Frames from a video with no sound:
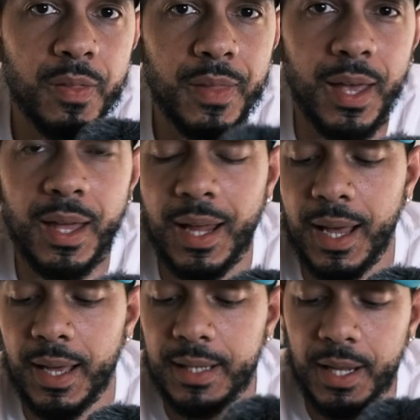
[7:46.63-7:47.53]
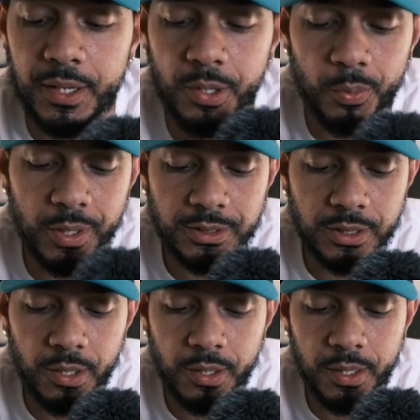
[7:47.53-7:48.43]
that I don't
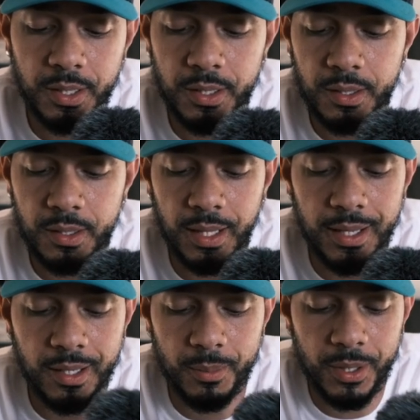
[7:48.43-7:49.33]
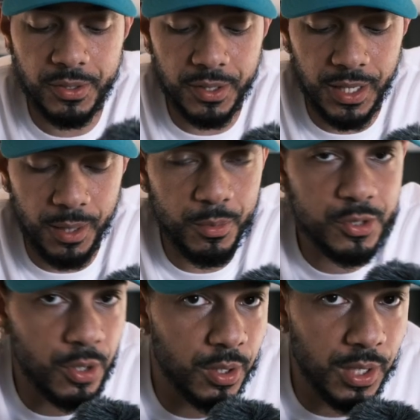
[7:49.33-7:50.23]
necessarily like about the camera's
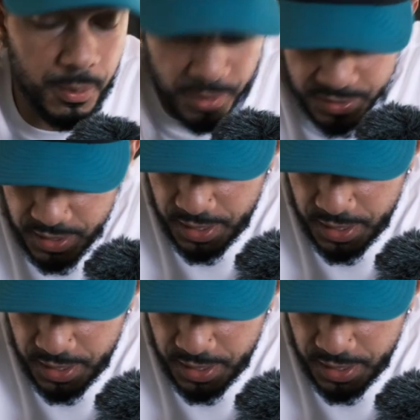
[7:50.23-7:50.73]
ergonomics